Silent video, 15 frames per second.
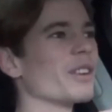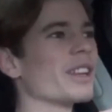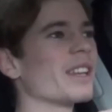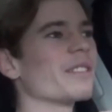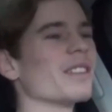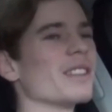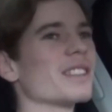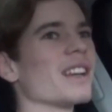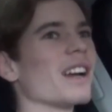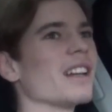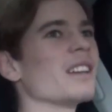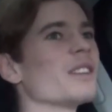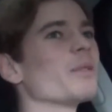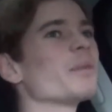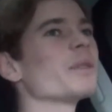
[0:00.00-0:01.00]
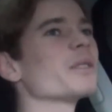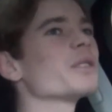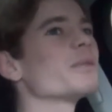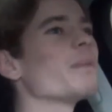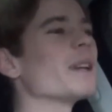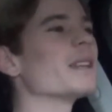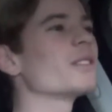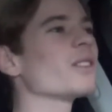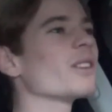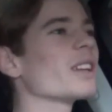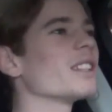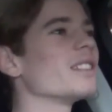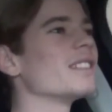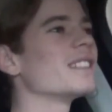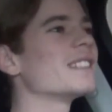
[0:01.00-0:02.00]
gonna give this guy a little bit of space so I
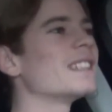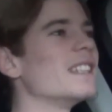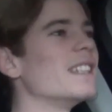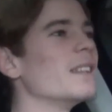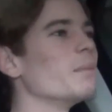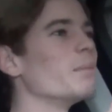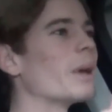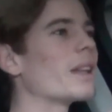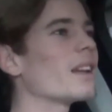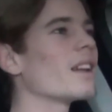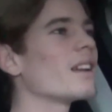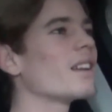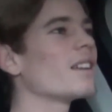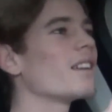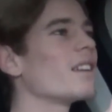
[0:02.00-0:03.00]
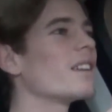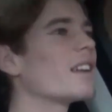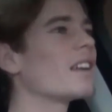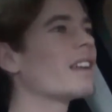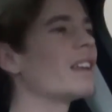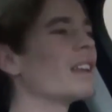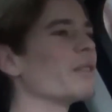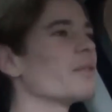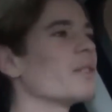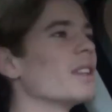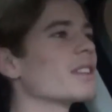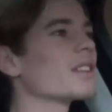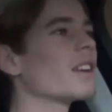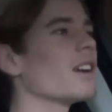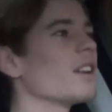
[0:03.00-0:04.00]
can see a bit if
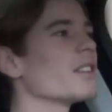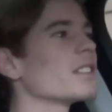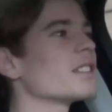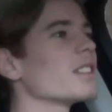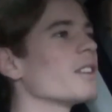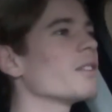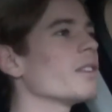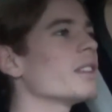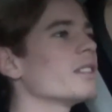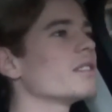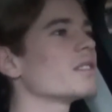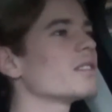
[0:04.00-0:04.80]
this car accelerates.